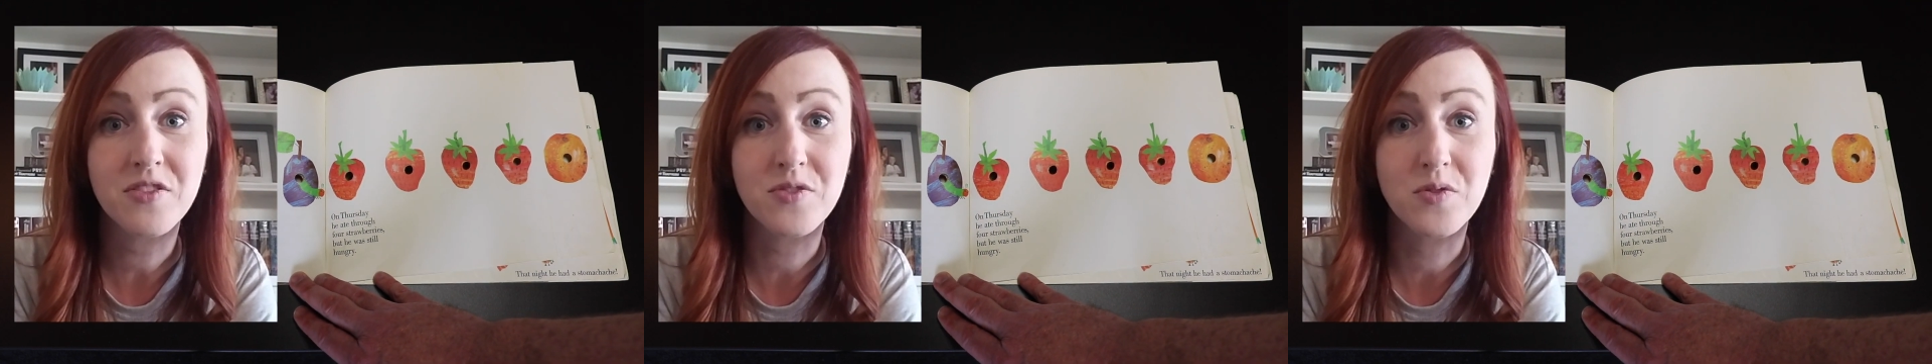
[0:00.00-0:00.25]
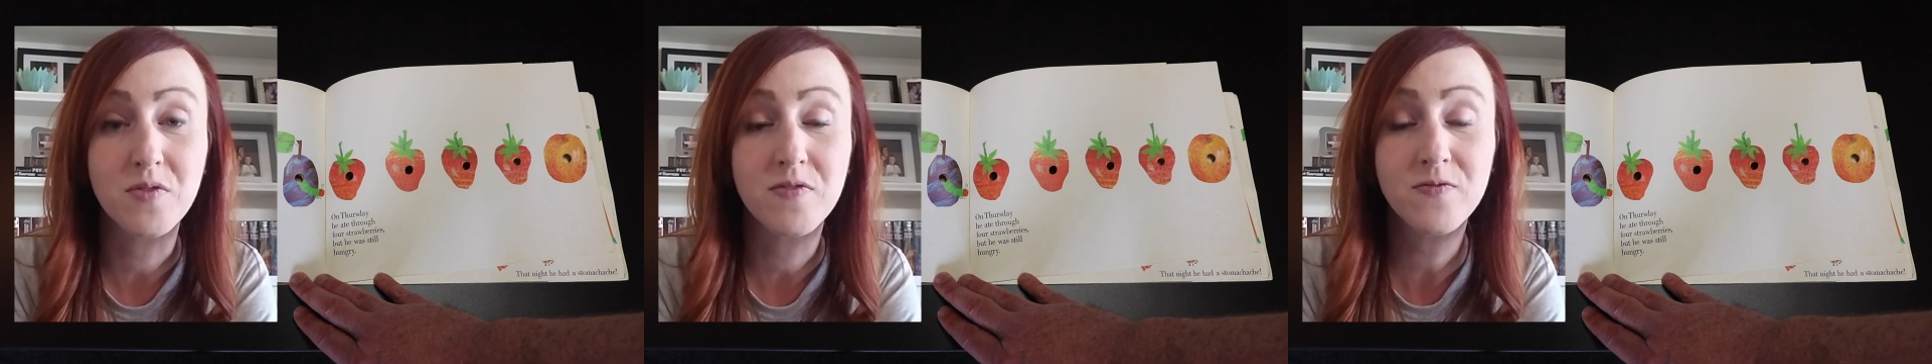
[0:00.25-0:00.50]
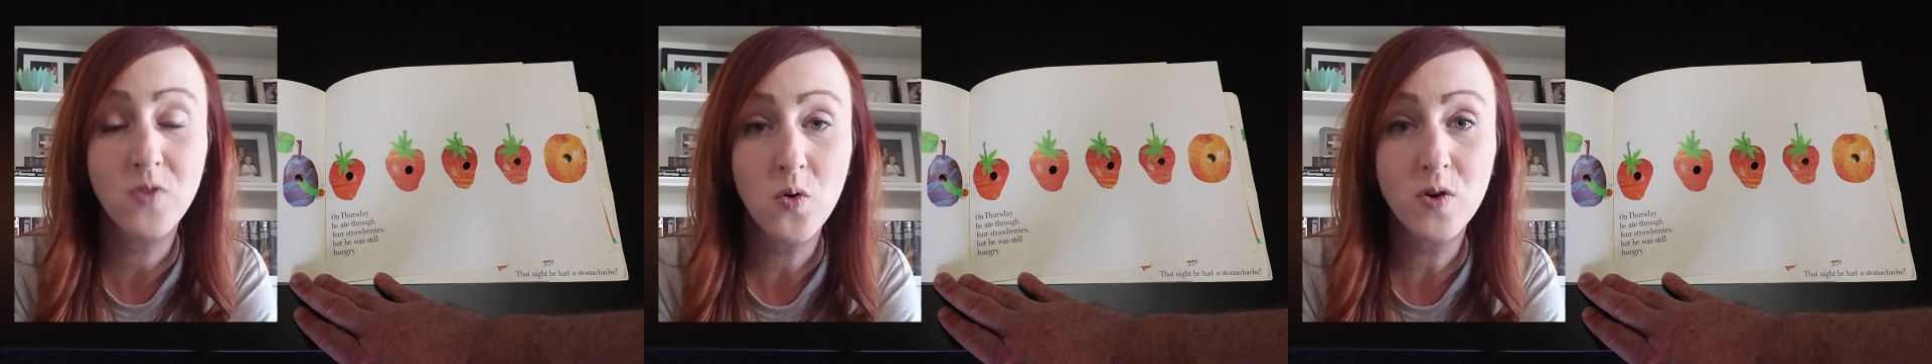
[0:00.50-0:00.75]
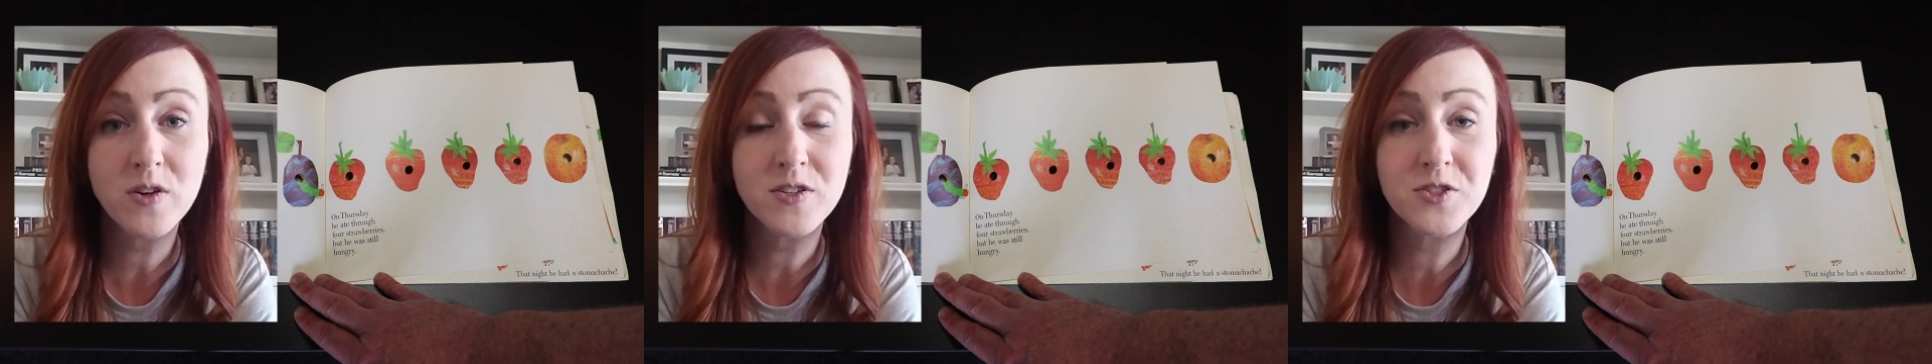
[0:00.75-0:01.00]
through
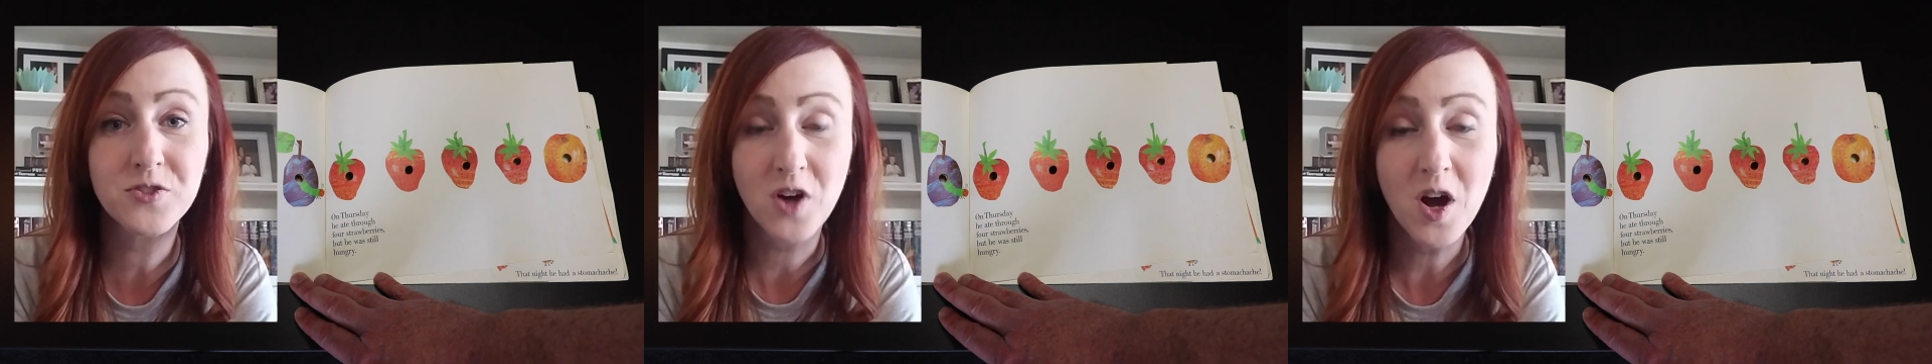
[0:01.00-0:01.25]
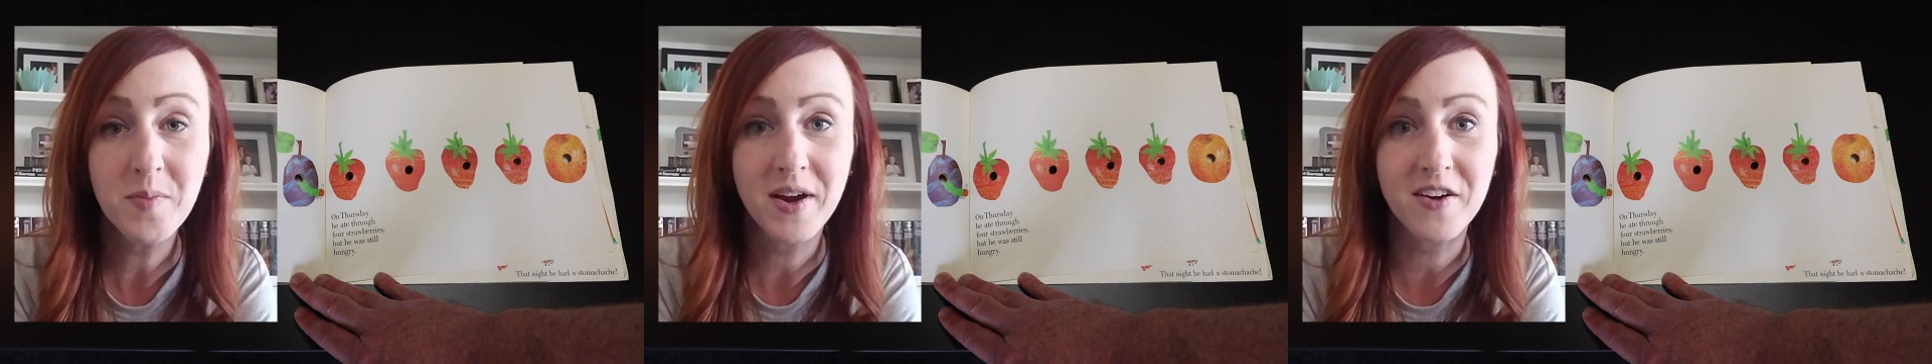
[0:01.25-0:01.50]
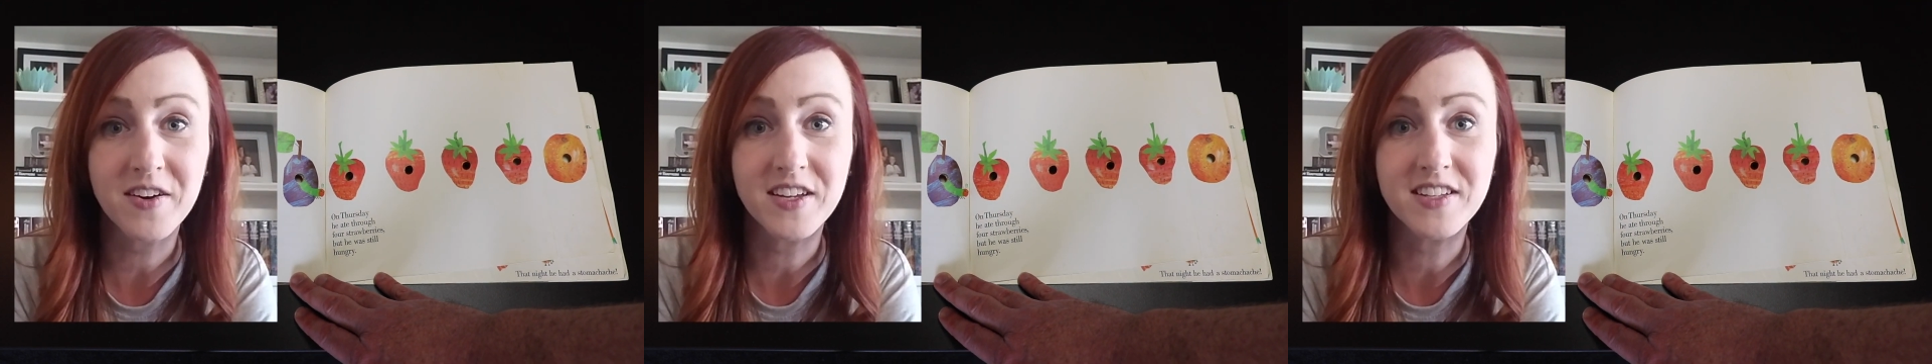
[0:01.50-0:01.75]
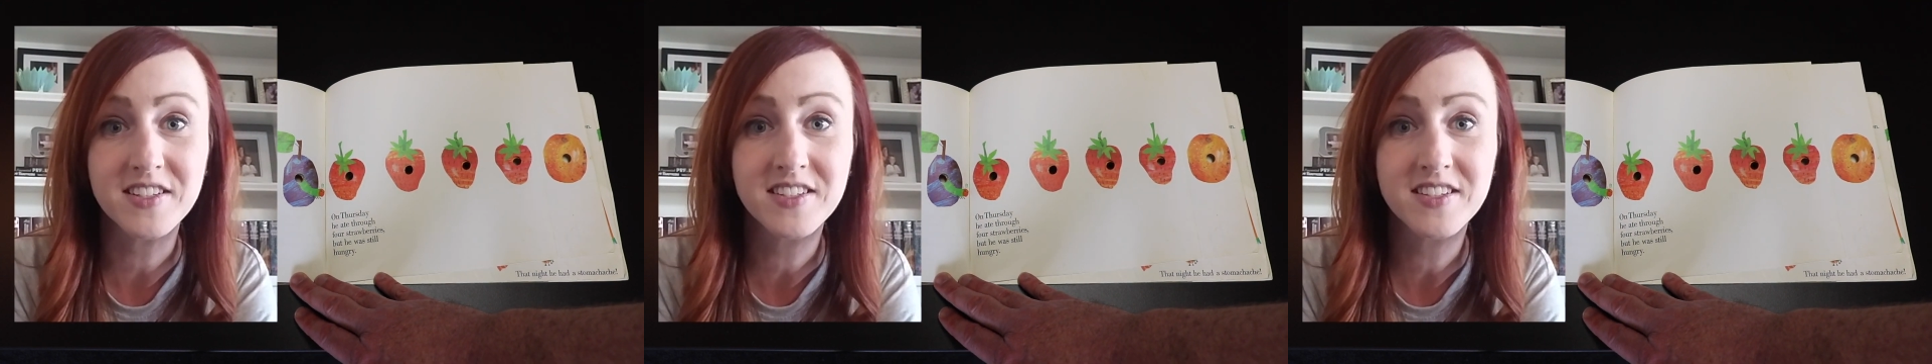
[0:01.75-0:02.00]
four
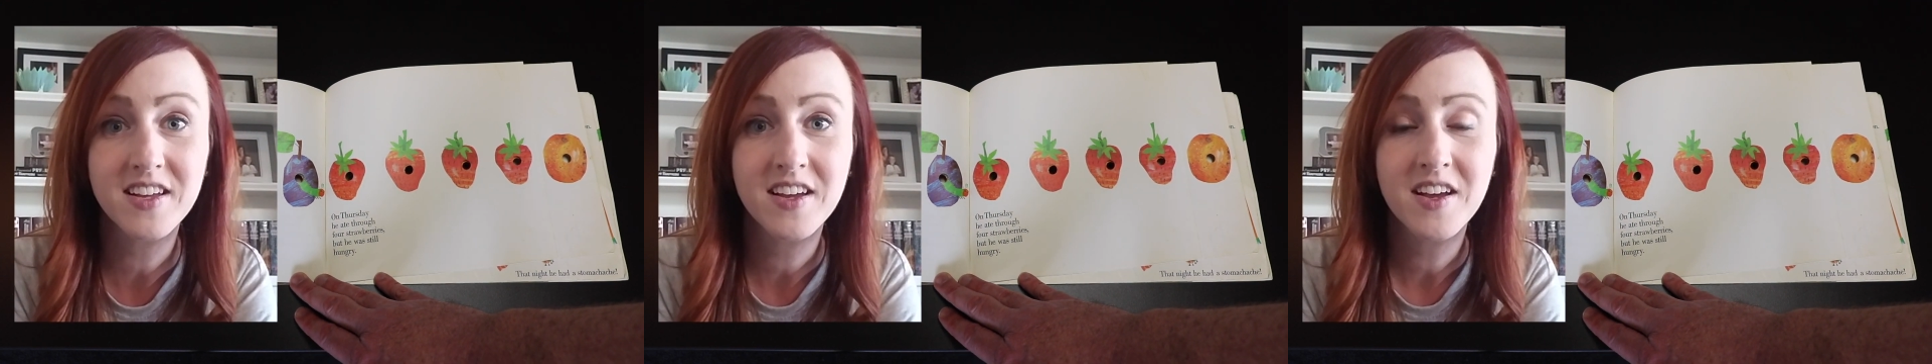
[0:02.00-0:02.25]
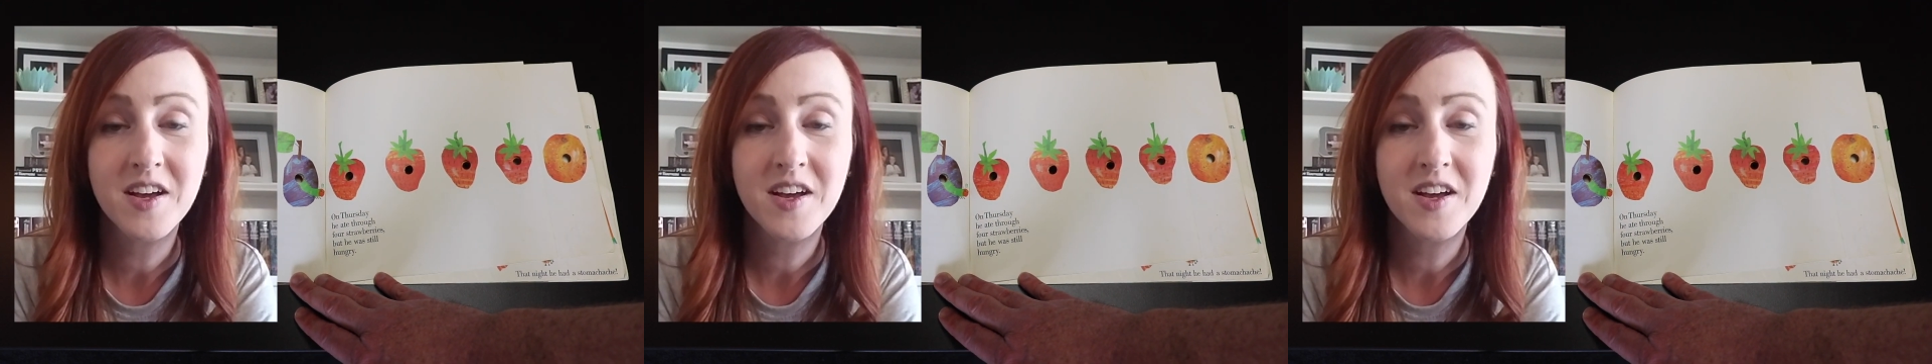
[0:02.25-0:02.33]
strawberries,